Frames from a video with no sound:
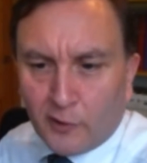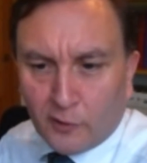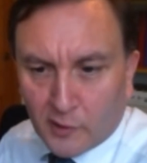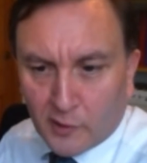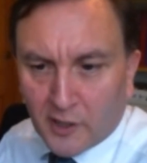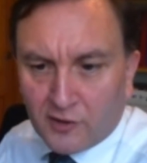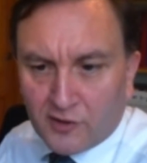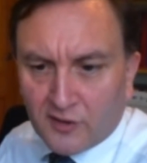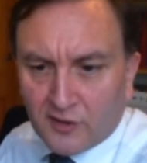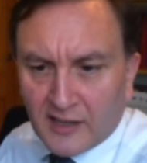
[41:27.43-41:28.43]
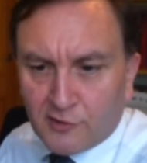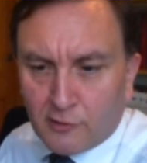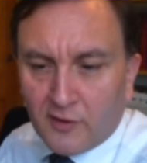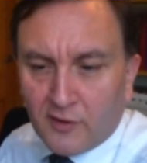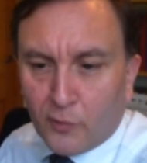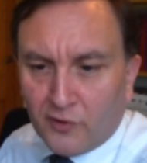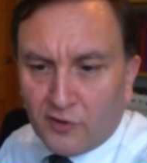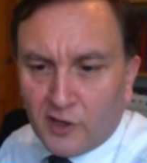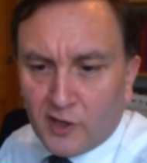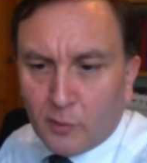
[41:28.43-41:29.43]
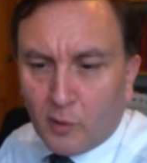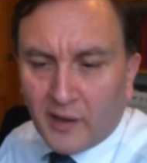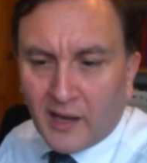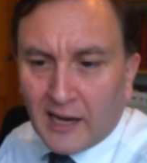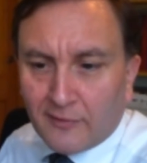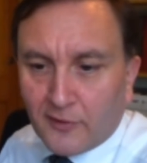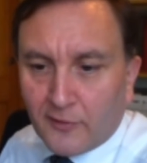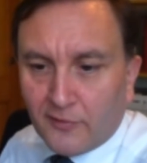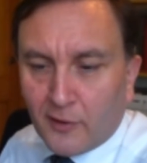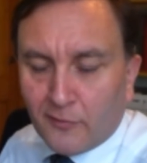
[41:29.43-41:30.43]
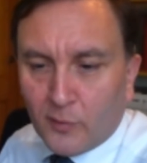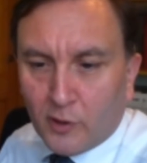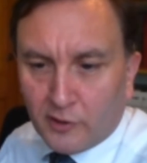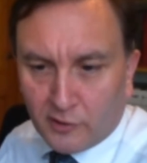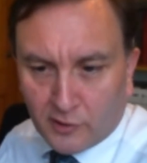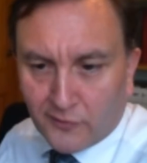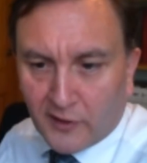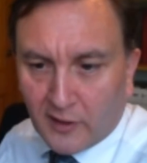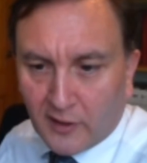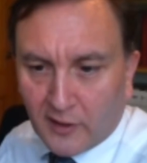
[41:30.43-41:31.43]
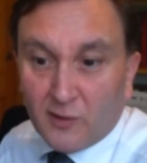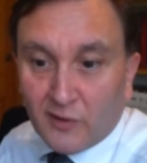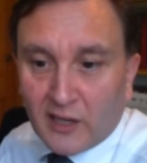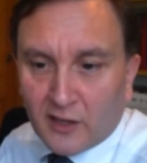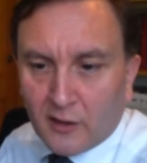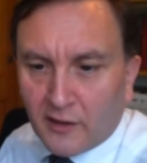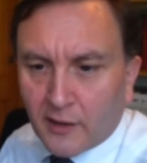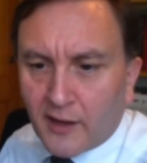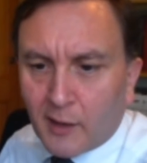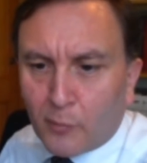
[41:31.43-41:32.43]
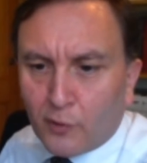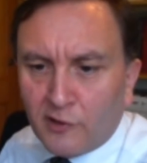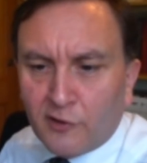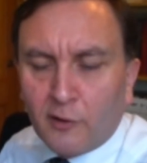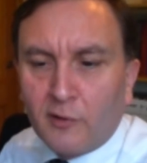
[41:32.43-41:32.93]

you've got it on your purchase ledger, it's invoiced to you on behalf of the work you're doing for the client, you've incurred it at that point.